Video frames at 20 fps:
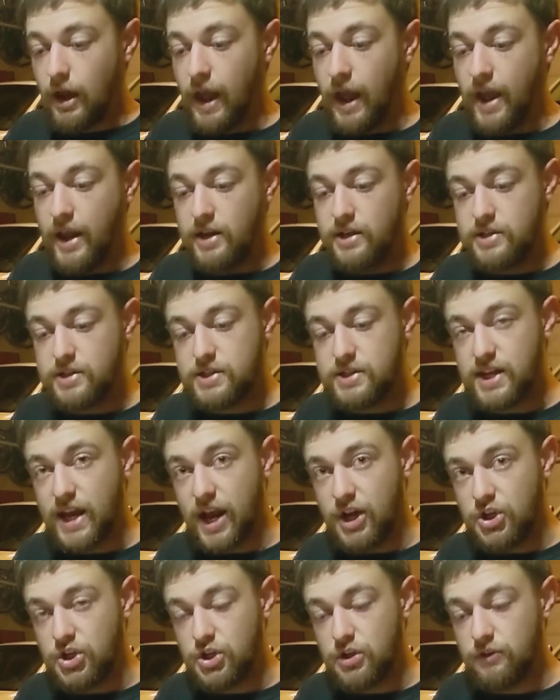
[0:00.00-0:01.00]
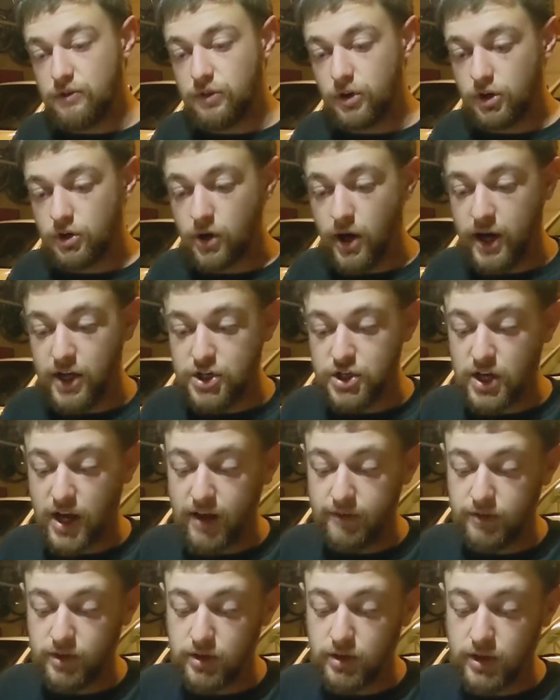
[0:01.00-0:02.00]
end section of the
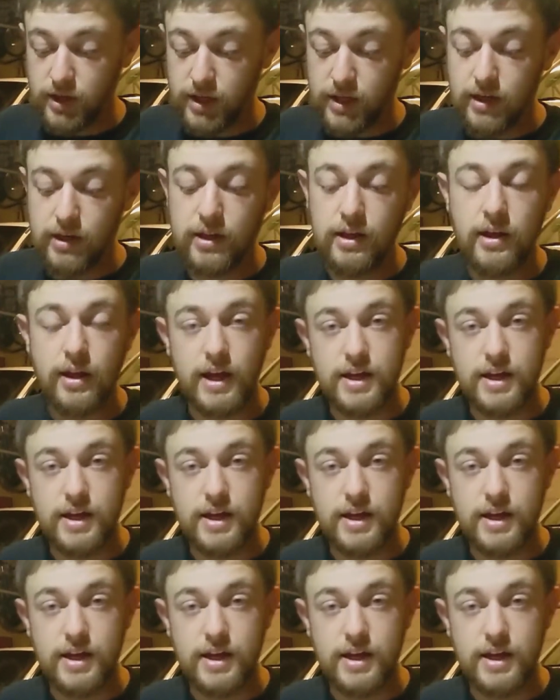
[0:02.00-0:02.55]
crankshaft cleaned.